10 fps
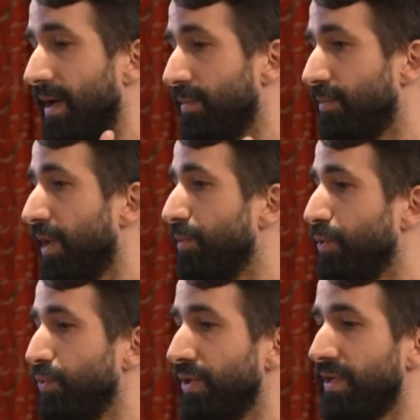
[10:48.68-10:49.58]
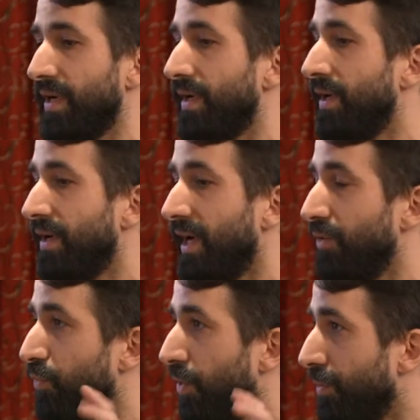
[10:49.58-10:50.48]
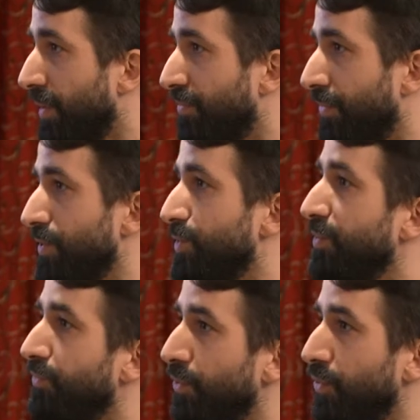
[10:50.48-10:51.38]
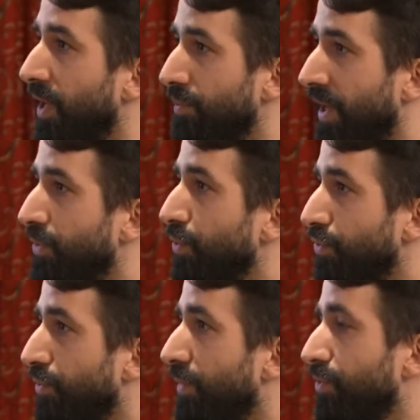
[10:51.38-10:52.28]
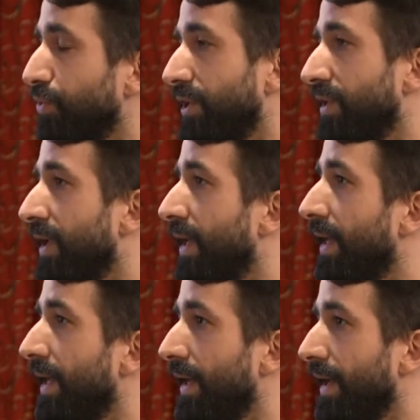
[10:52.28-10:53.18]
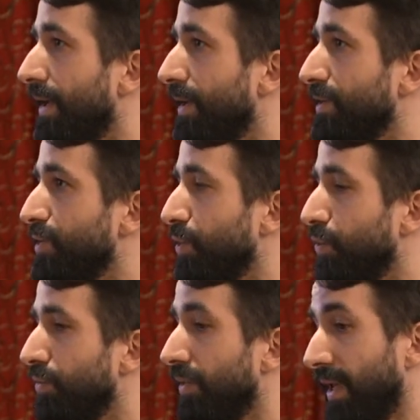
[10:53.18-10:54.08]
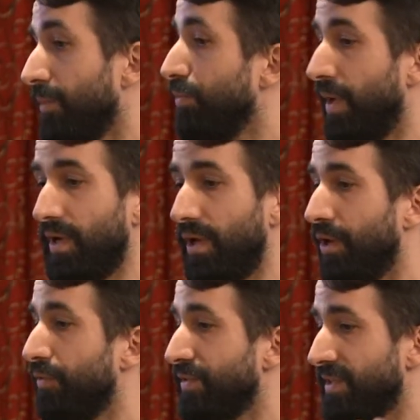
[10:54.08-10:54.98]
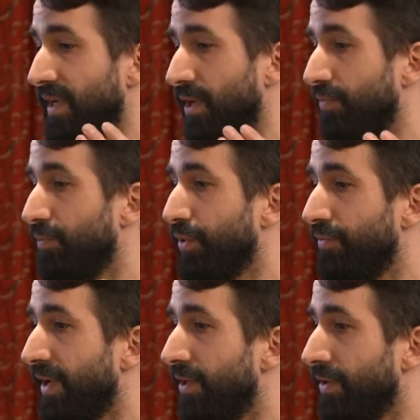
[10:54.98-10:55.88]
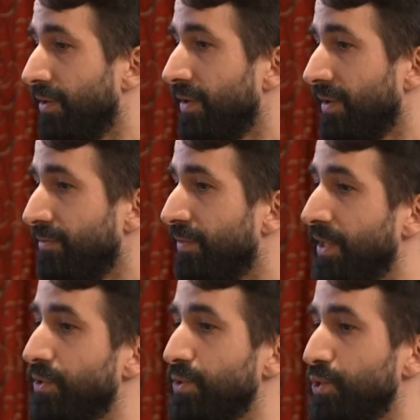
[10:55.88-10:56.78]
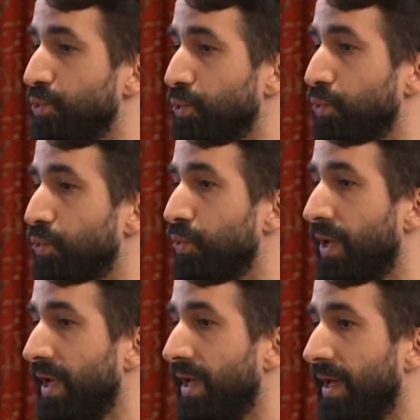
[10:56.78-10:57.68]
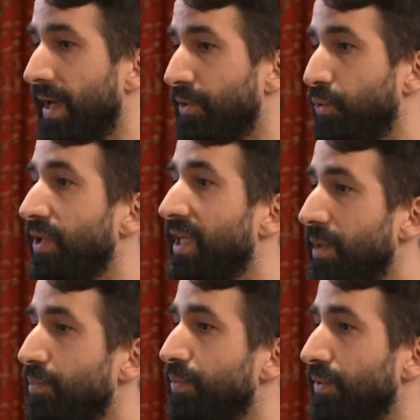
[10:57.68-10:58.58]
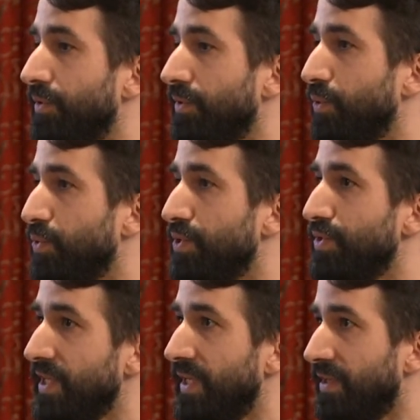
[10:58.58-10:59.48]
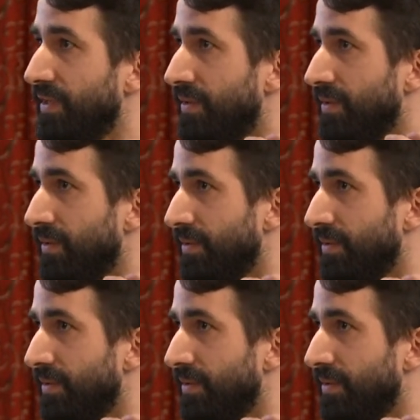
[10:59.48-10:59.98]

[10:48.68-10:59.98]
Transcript: Maybe you need a kind of warm-up first before you come back to your normal routine. And a lot of kind of motivator factors to keep users in their